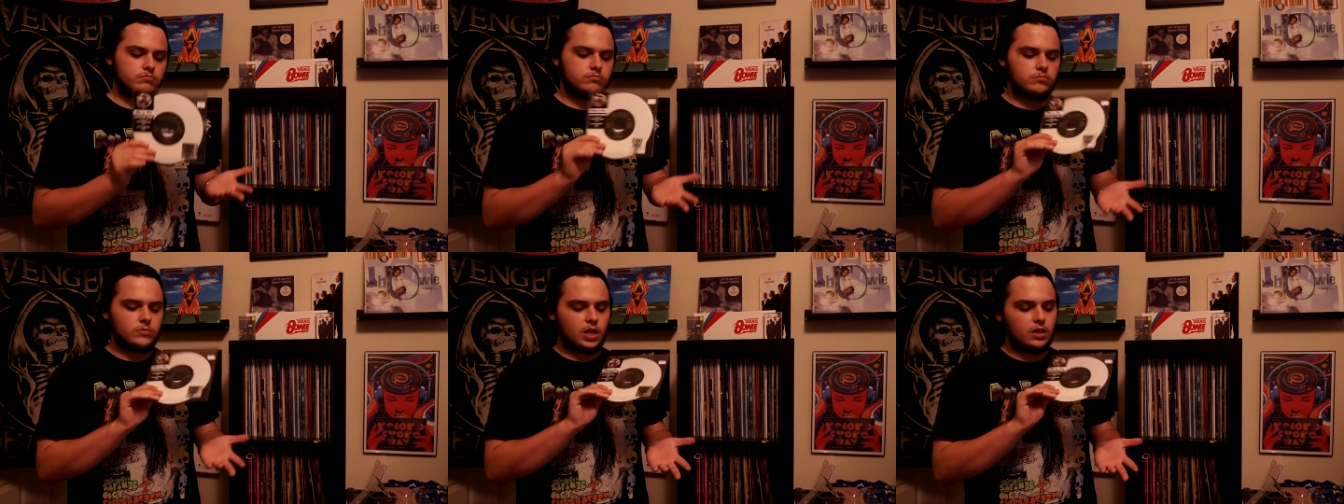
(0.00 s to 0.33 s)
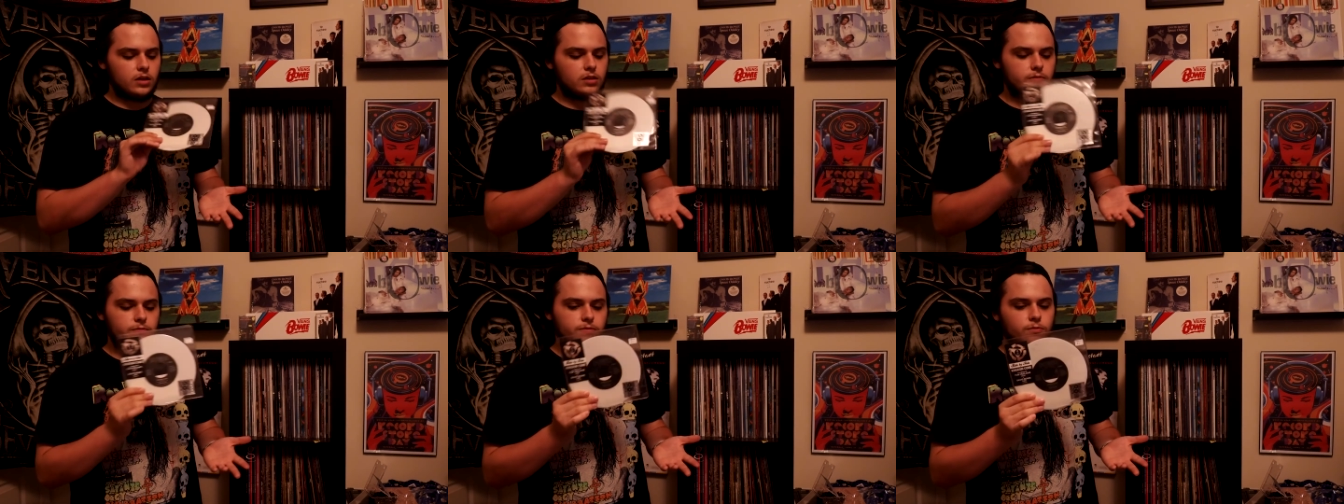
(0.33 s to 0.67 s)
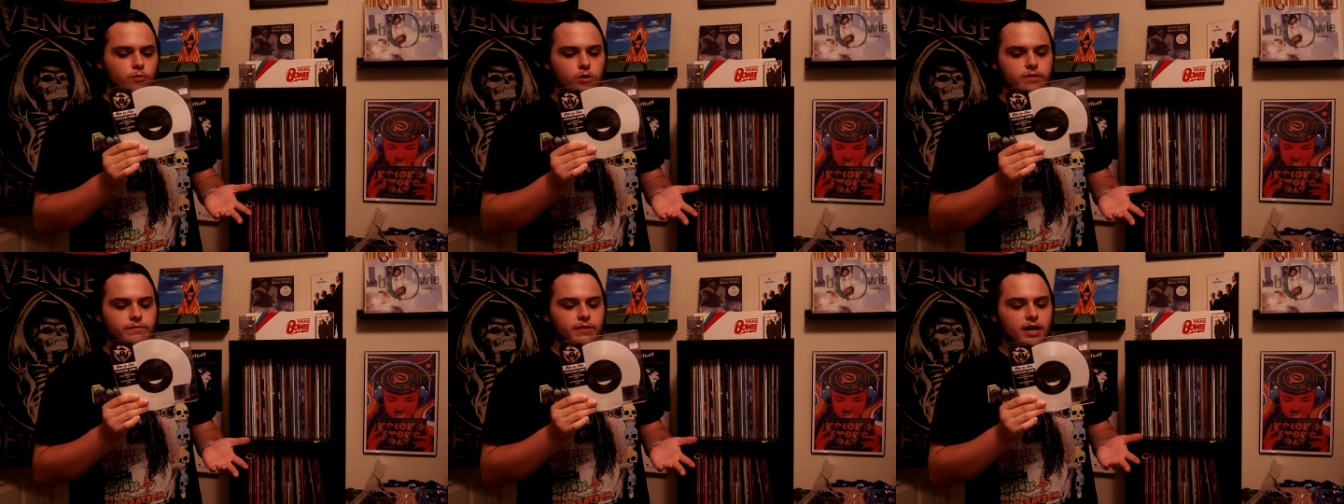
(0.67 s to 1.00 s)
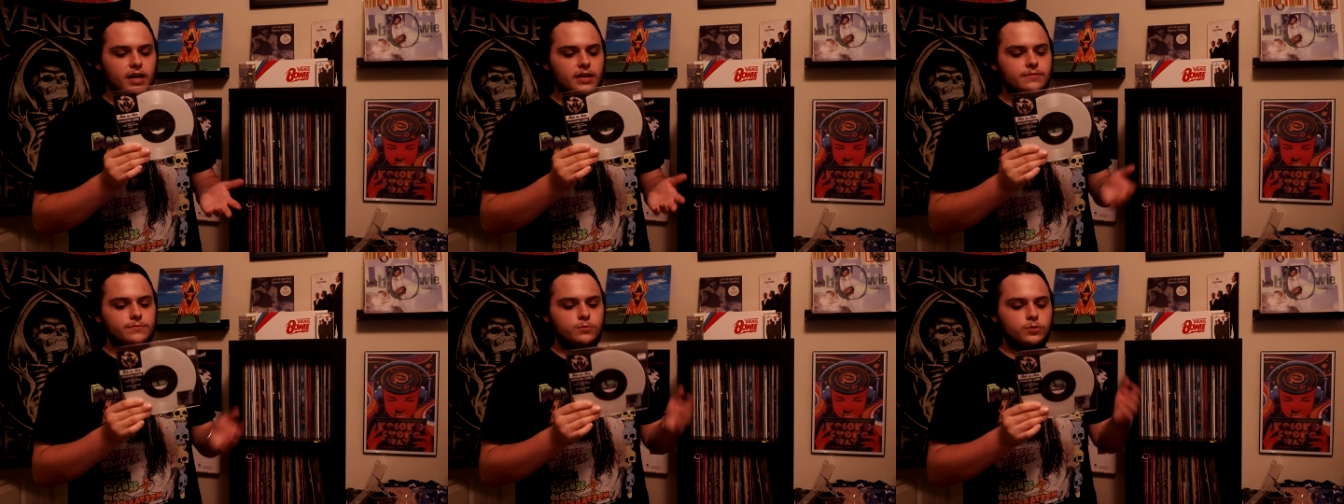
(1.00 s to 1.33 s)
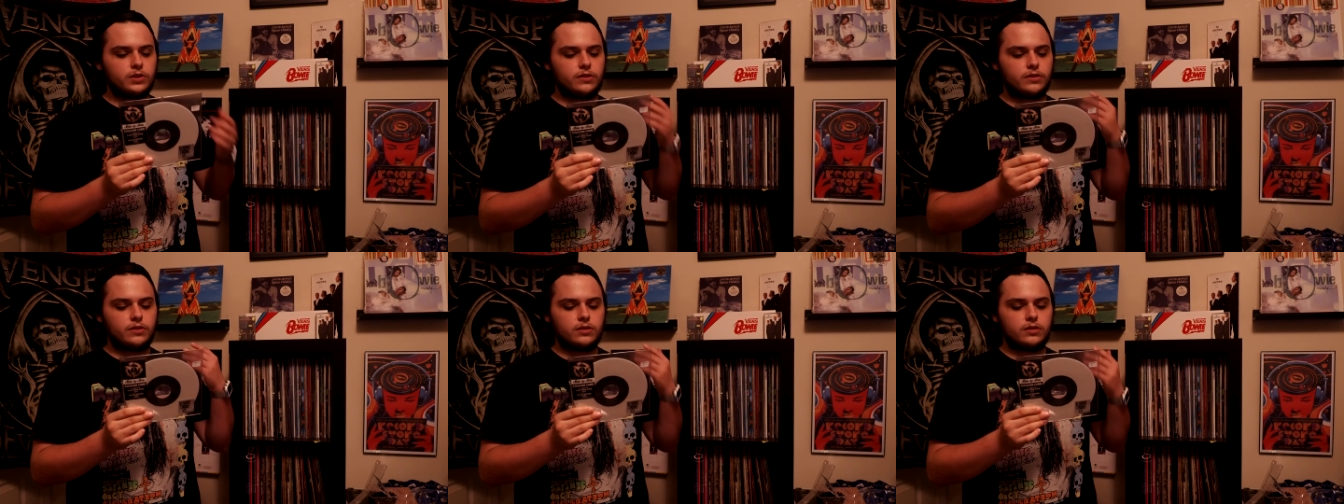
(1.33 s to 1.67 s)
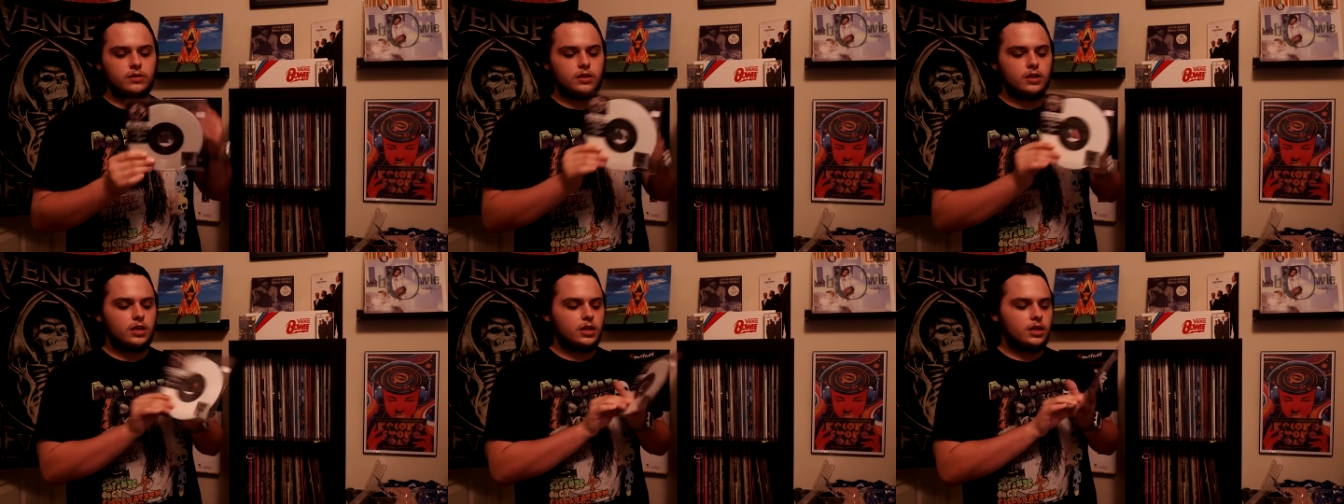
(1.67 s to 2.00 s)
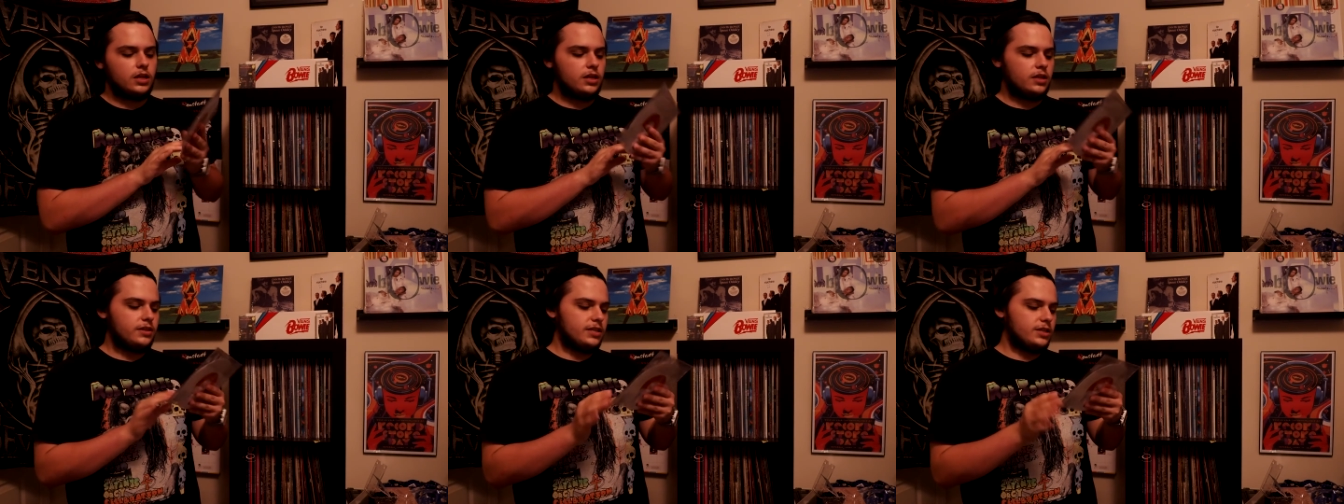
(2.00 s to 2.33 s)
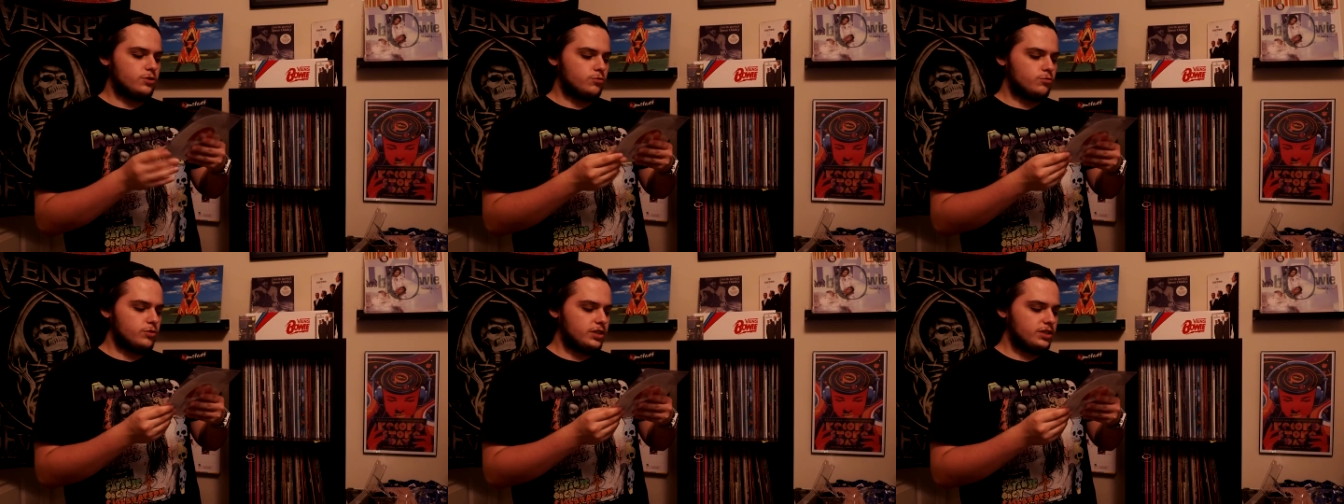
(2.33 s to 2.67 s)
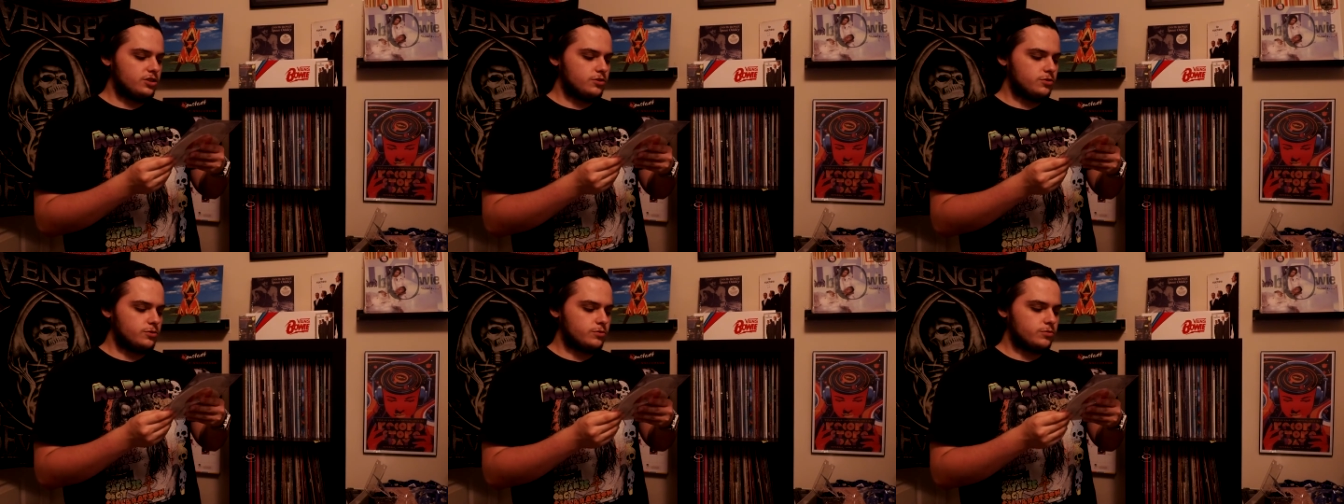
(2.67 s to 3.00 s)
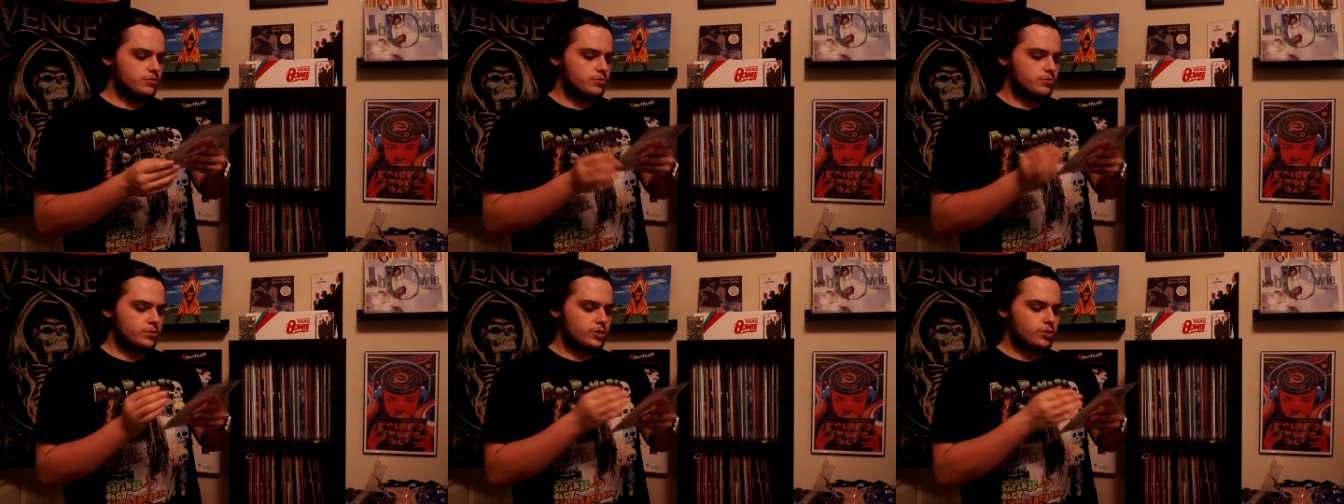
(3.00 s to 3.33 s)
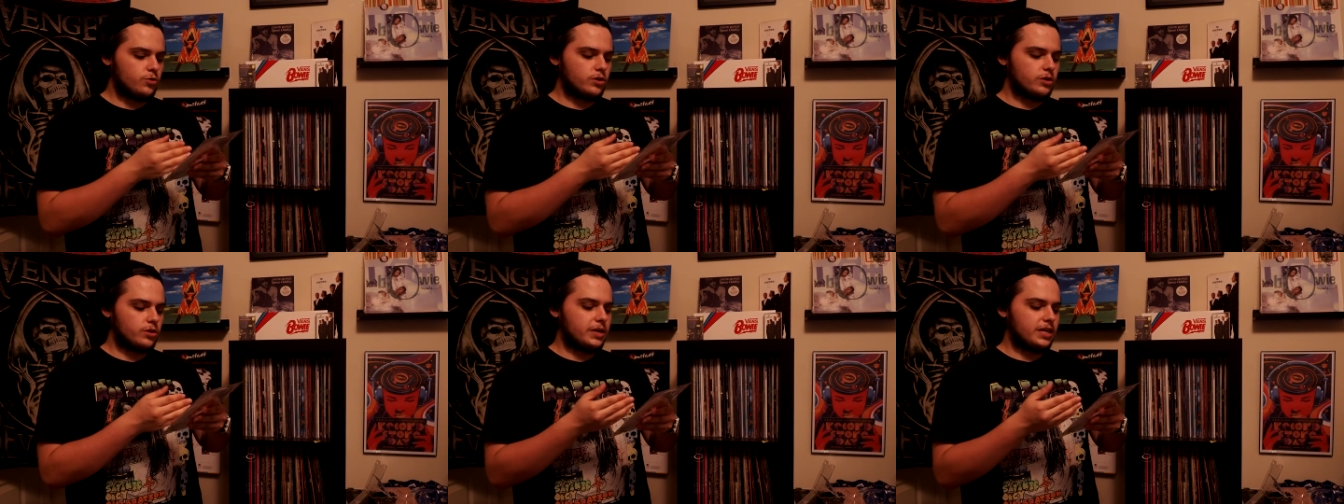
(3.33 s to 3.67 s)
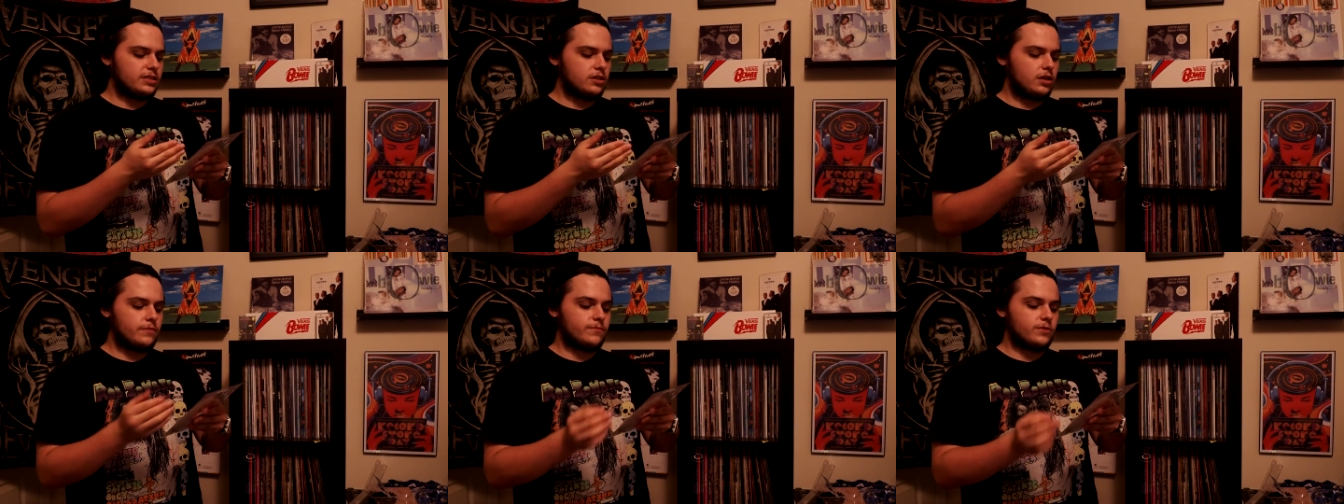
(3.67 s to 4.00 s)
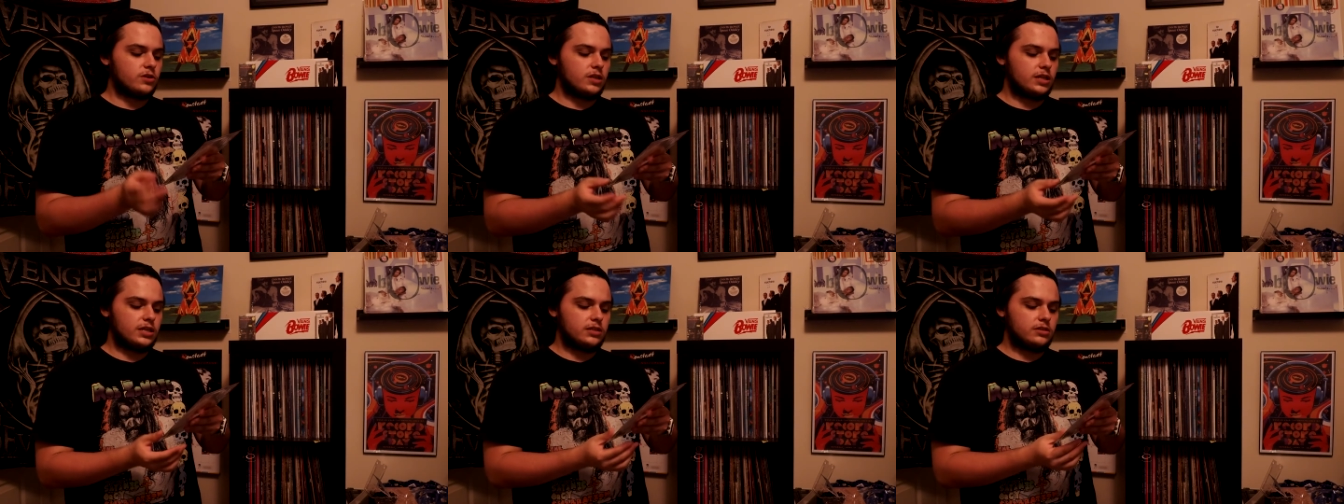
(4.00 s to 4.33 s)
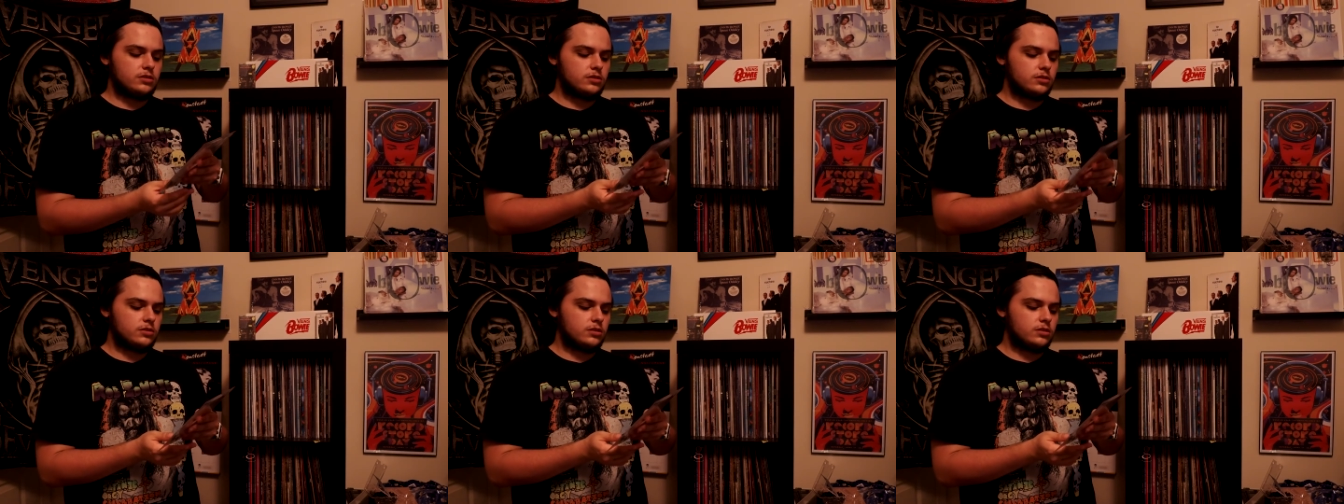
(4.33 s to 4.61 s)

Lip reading: 45 with the original recording by Tom Verlaine